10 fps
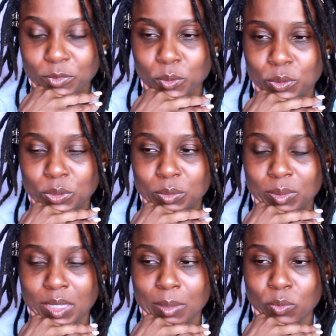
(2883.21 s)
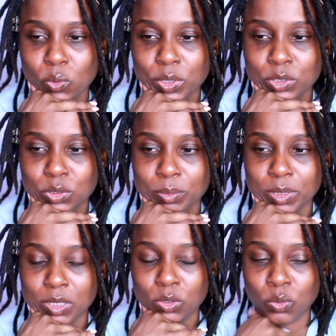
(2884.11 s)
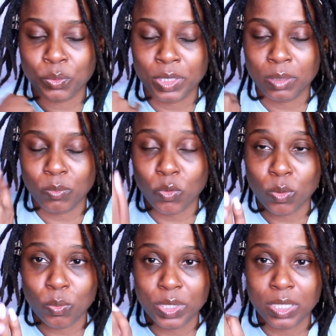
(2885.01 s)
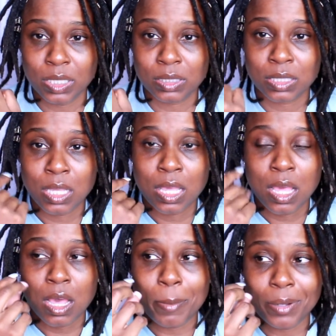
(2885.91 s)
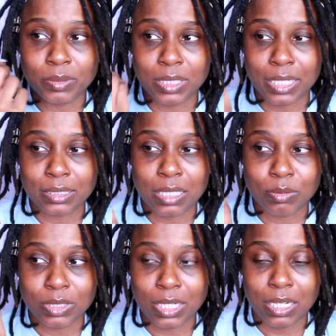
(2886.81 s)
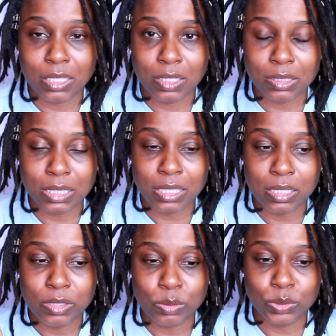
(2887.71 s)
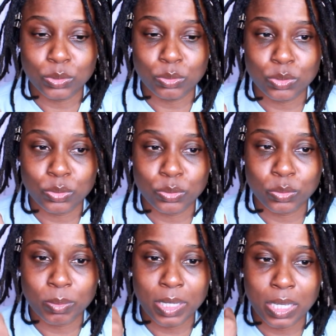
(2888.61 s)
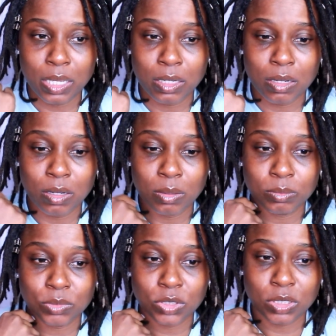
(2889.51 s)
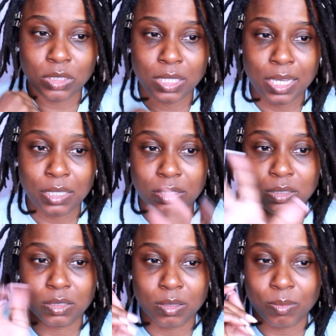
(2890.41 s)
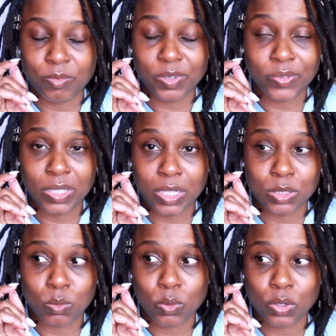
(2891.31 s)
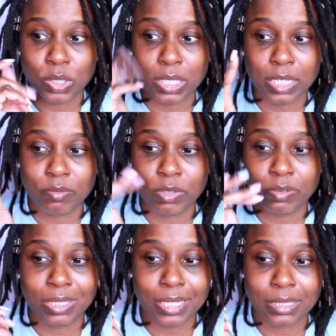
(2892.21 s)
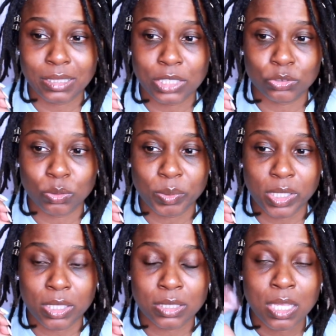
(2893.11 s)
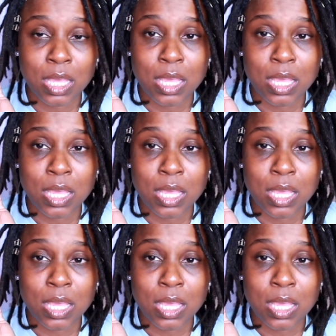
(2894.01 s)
oh, excuse me. I'm going to be doing more wigs. Um, I was like I said, I was looking at a young lady here on YouTube, and um, she has um, very nice work, like very nice natural wigs